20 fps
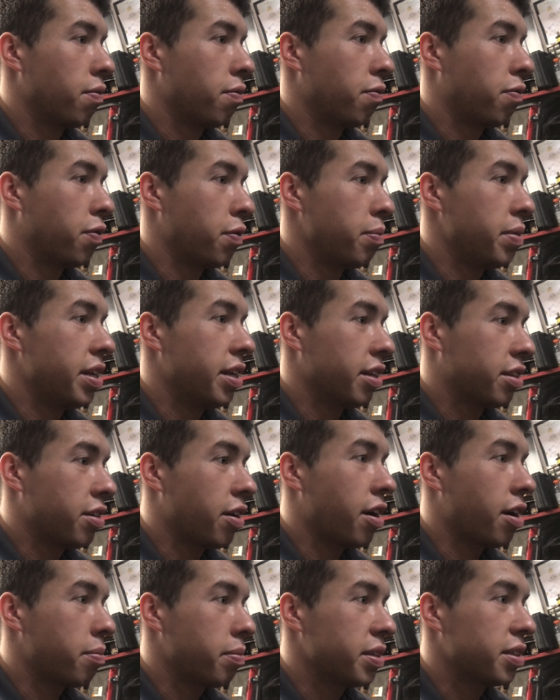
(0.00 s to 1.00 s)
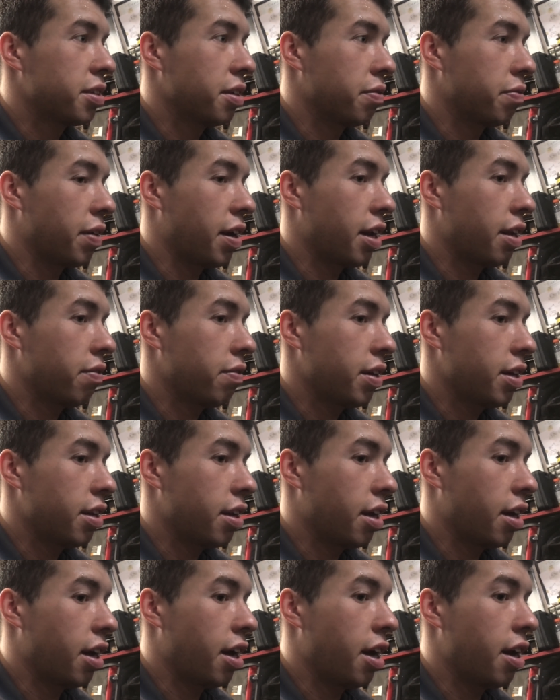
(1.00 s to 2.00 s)
for me to talk myself out of it,
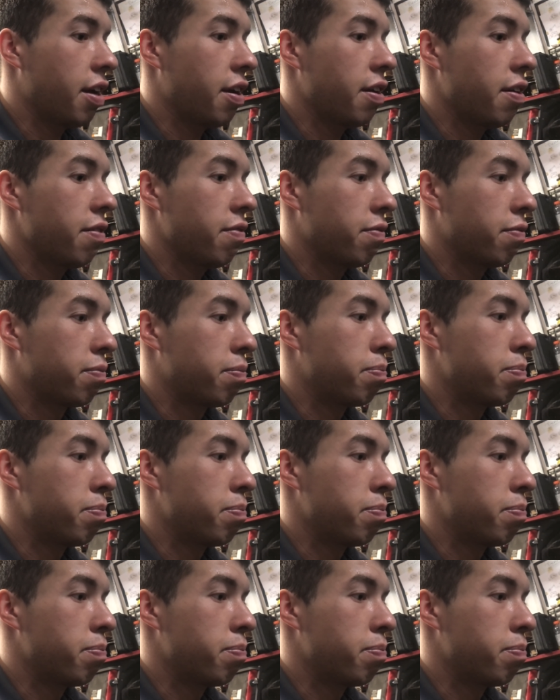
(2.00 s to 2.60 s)
I've